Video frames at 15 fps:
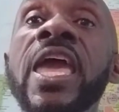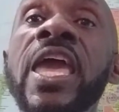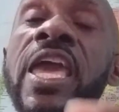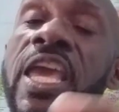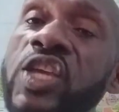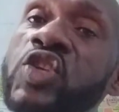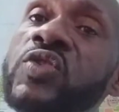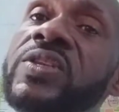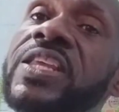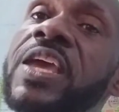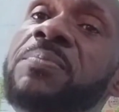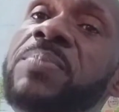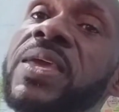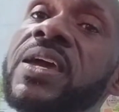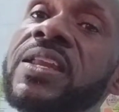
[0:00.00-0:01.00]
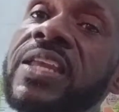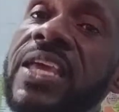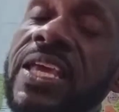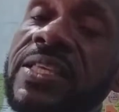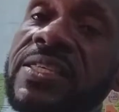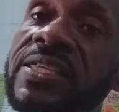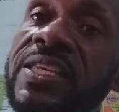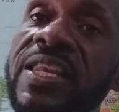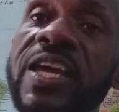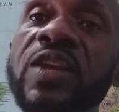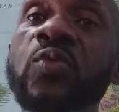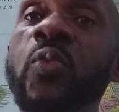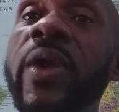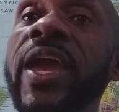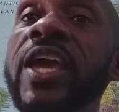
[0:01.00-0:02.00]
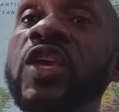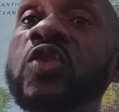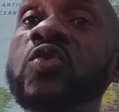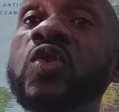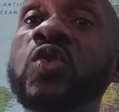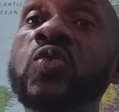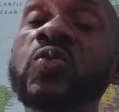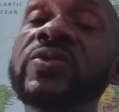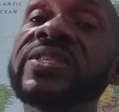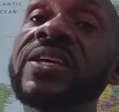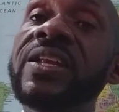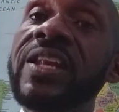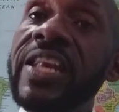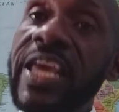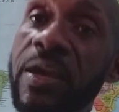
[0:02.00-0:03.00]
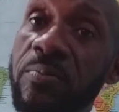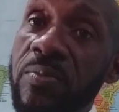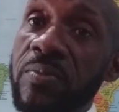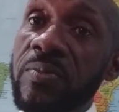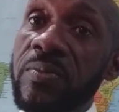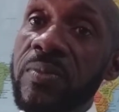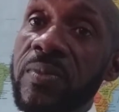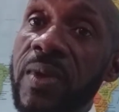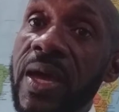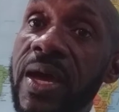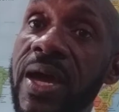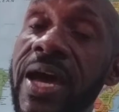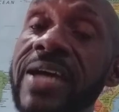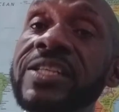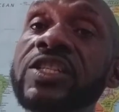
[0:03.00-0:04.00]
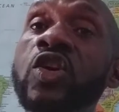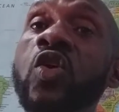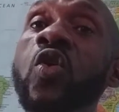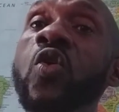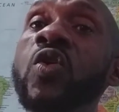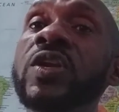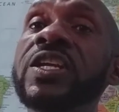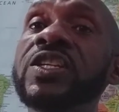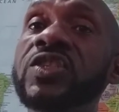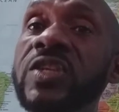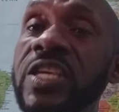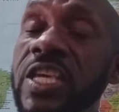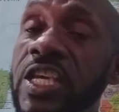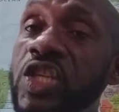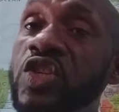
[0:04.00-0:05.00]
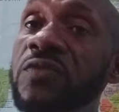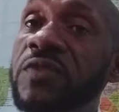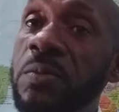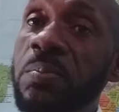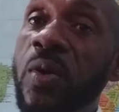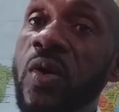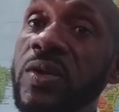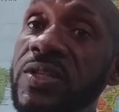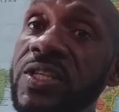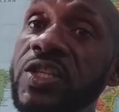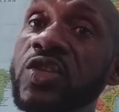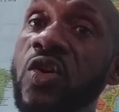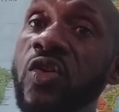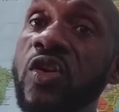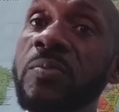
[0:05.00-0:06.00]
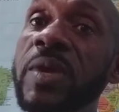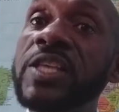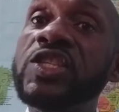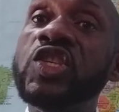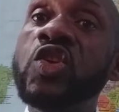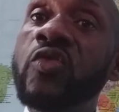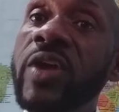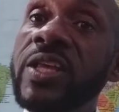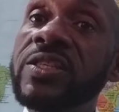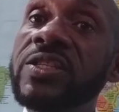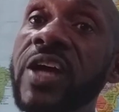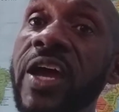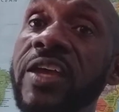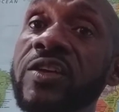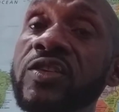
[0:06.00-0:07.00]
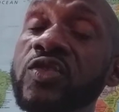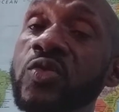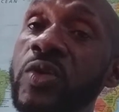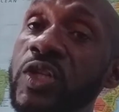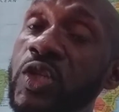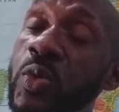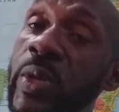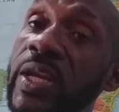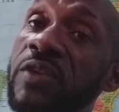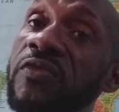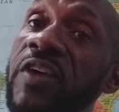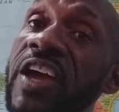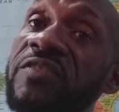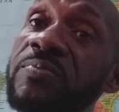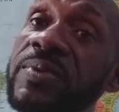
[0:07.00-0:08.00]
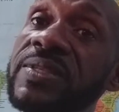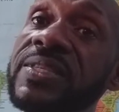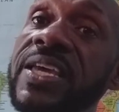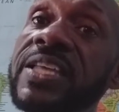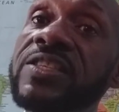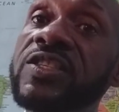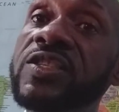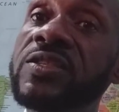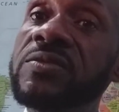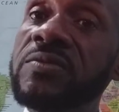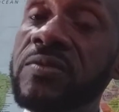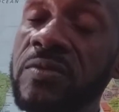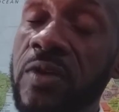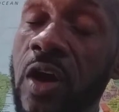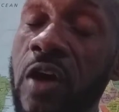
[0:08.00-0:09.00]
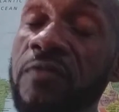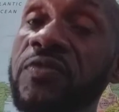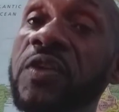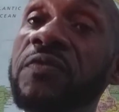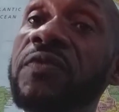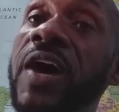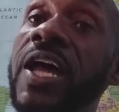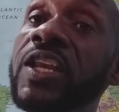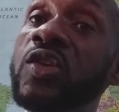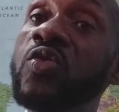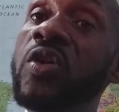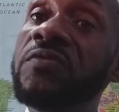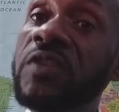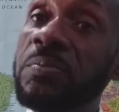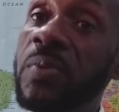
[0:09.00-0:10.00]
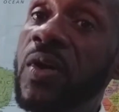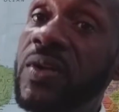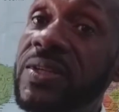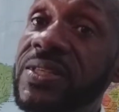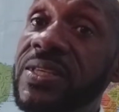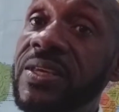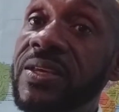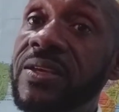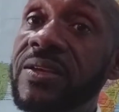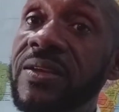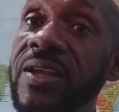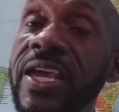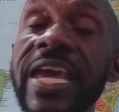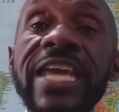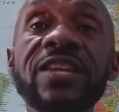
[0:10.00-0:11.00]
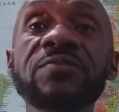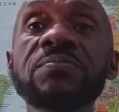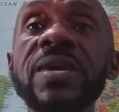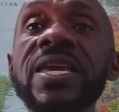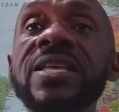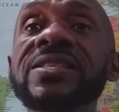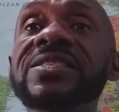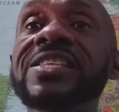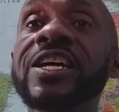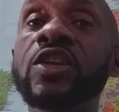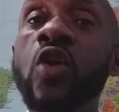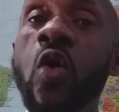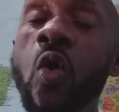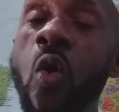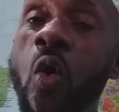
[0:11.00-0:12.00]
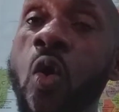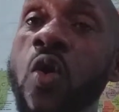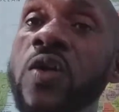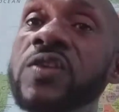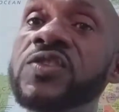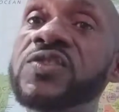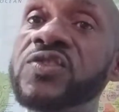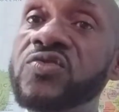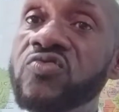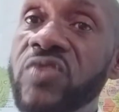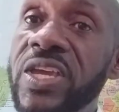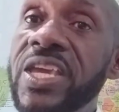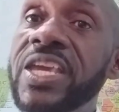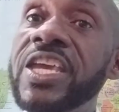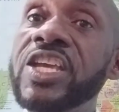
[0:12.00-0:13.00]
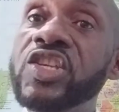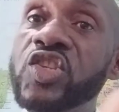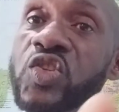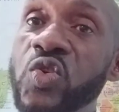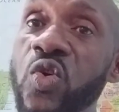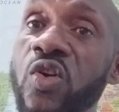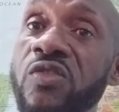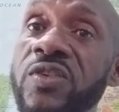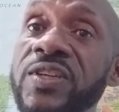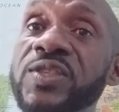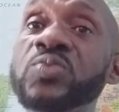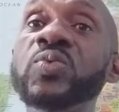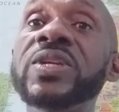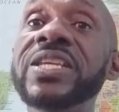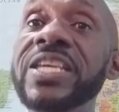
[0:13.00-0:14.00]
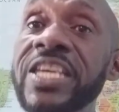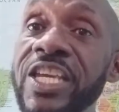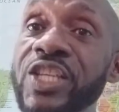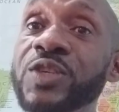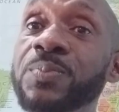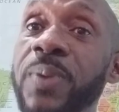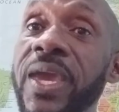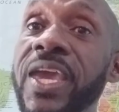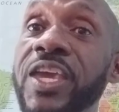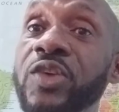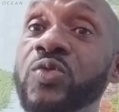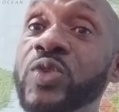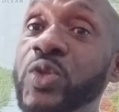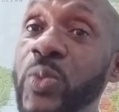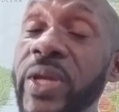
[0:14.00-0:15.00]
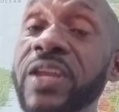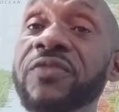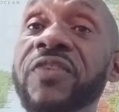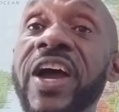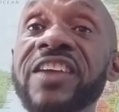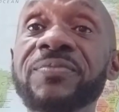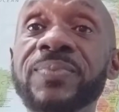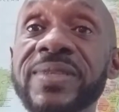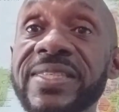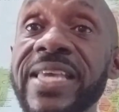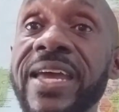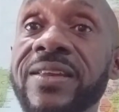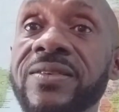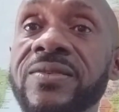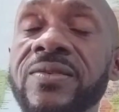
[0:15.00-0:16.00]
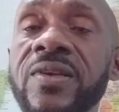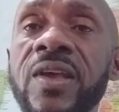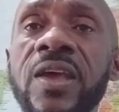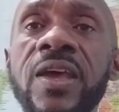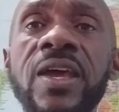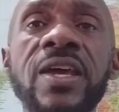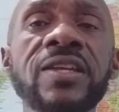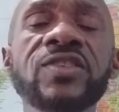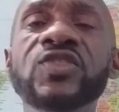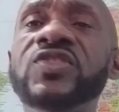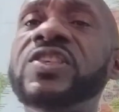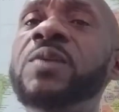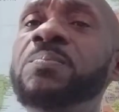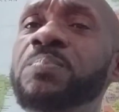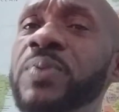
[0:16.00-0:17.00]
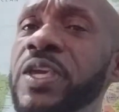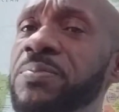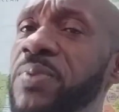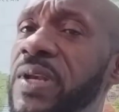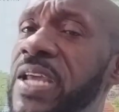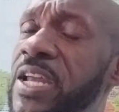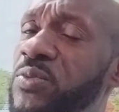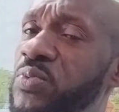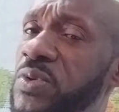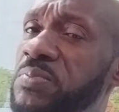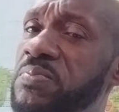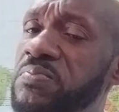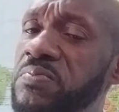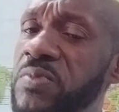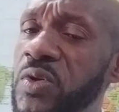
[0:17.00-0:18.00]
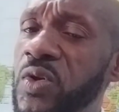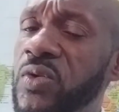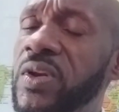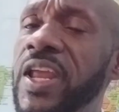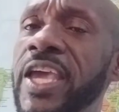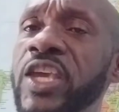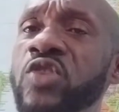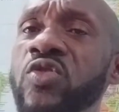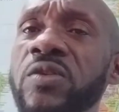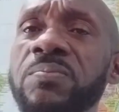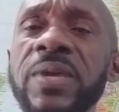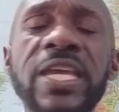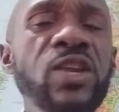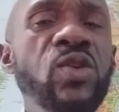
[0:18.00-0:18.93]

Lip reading: should there be an incident where you lose a limb, and according to each of the policy documents, you're entitled to a 25% of the value of the policy. It means that all three insurers would each pay you 25%. To some people that would look like you are being